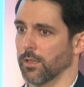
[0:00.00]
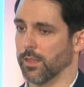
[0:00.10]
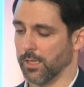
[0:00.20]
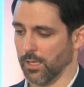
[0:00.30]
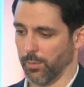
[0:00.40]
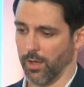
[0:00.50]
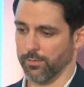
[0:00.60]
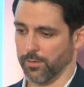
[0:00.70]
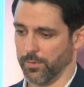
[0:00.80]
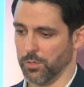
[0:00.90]
thinking
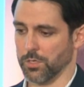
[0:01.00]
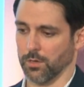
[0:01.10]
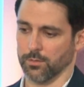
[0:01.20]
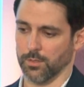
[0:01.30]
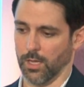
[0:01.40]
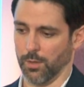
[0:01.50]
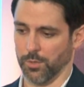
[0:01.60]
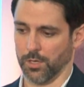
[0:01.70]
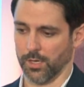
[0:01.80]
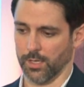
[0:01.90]
about the future,
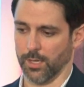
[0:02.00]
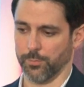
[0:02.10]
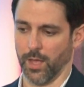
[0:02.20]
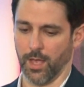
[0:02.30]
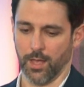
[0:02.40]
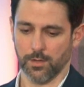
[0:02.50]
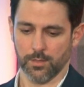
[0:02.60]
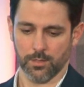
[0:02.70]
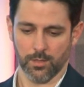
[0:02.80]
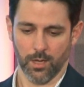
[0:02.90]
you're going to get left behind,
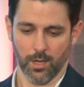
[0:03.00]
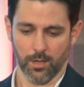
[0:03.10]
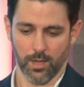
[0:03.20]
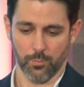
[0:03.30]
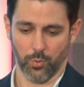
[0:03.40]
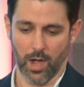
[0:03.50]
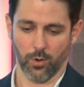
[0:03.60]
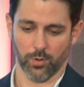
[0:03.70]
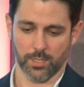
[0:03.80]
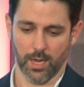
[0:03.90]
and
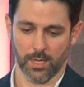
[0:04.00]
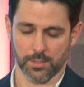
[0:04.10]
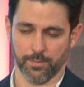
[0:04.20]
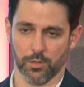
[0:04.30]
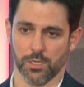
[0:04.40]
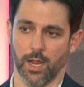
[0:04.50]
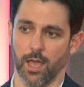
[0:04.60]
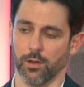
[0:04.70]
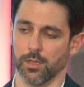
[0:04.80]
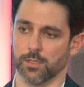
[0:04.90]
prioritize
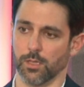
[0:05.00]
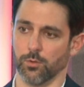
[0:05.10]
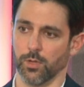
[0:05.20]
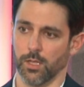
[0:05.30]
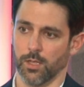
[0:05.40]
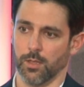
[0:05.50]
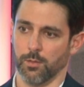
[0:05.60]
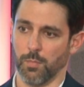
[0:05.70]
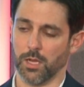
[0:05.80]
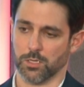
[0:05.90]
functionality. So
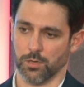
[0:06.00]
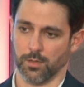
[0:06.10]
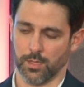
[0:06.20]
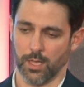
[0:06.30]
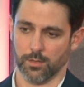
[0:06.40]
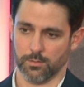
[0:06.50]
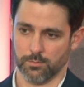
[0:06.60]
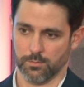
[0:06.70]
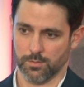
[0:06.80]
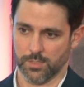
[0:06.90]
make sure that
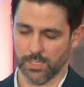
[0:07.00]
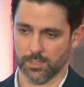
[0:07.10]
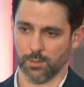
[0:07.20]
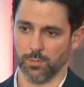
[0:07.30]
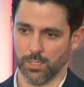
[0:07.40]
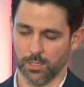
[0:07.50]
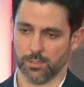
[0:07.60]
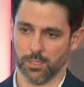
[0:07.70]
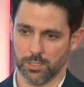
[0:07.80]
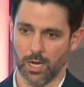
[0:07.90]
system
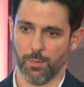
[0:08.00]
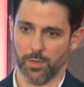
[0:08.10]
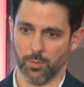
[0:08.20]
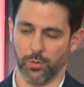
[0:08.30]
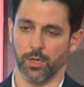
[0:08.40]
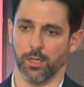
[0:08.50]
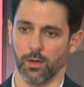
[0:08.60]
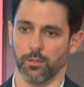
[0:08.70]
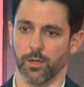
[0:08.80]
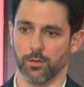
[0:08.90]
does the job that you're putting it
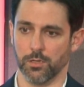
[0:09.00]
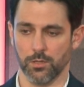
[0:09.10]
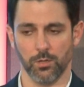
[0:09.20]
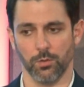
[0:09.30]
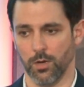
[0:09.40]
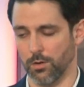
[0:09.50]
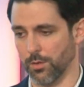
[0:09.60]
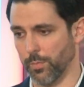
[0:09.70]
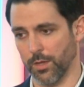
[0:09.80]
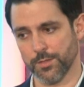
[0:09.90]
on there to do. All
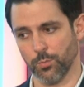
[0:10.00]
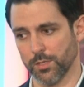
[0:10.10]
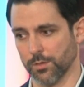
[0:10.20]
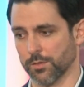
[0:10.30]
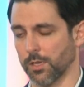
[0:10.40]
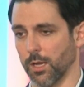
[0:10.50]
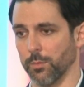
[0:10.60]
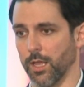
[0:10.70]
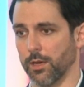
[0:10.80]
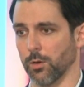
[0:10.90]
the bells and whistles can
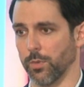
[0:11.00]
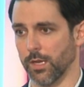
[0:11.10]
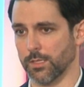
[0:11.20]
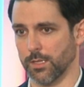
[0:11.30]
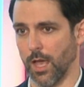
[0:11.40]
come later, but it's